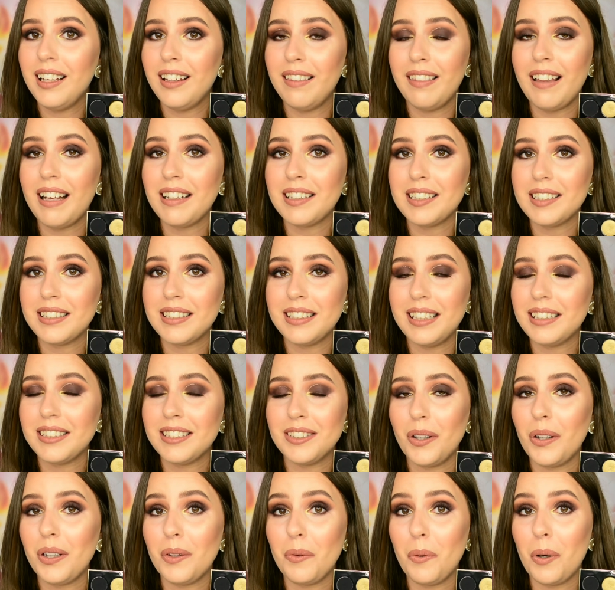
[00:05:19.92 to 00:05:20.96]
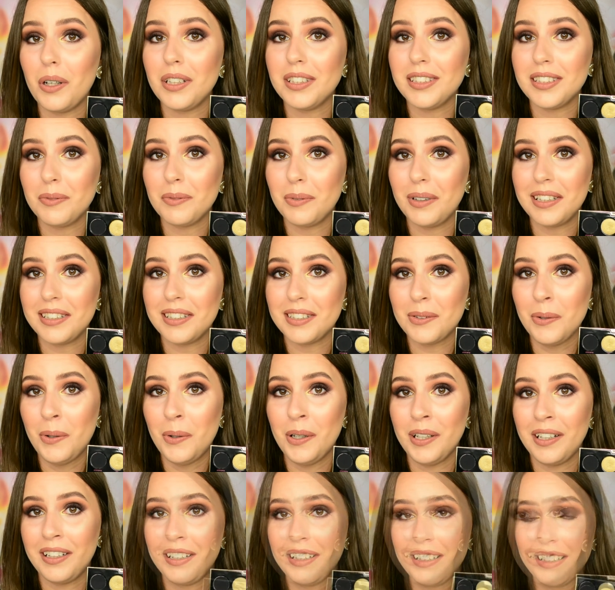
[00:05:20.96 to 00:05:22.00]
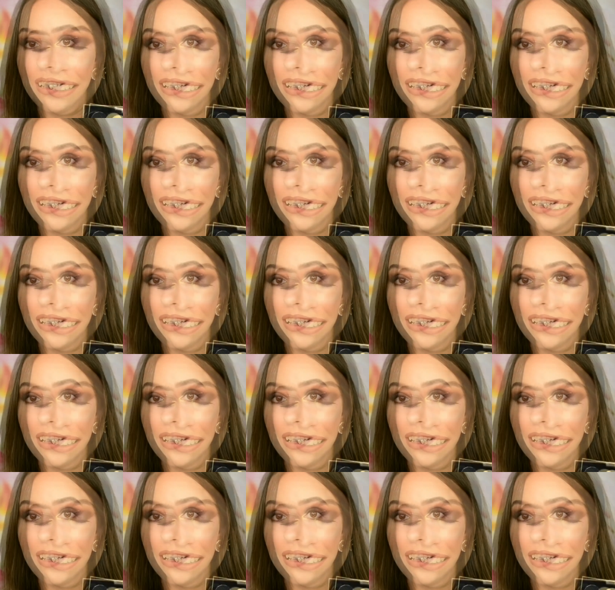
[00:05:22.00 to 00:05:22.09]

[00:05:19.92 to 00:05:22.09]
That's all it was with this one.